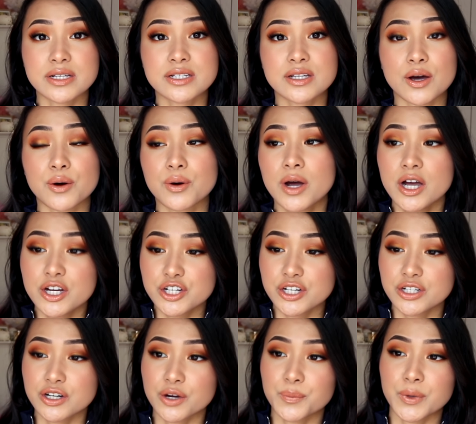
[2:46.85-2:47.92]
So she
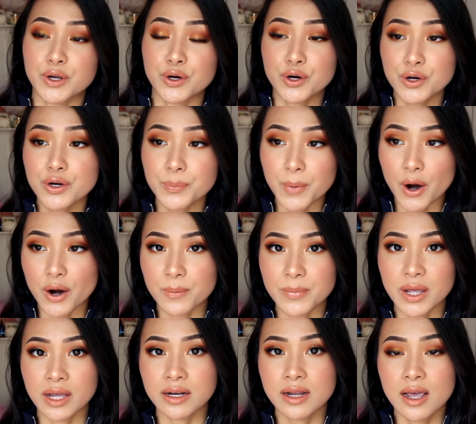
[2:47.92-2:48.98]
took me in her
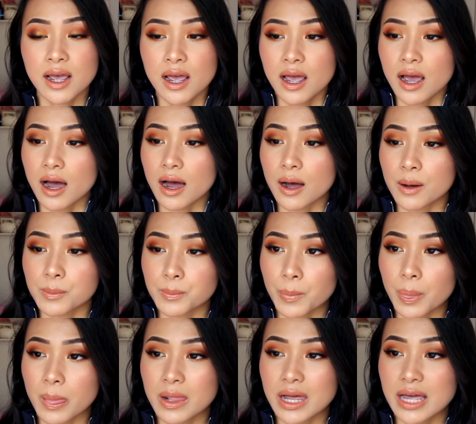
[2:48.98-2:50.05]
department
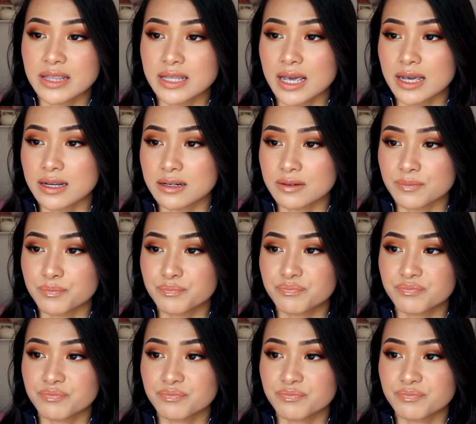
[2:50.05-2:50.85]
and then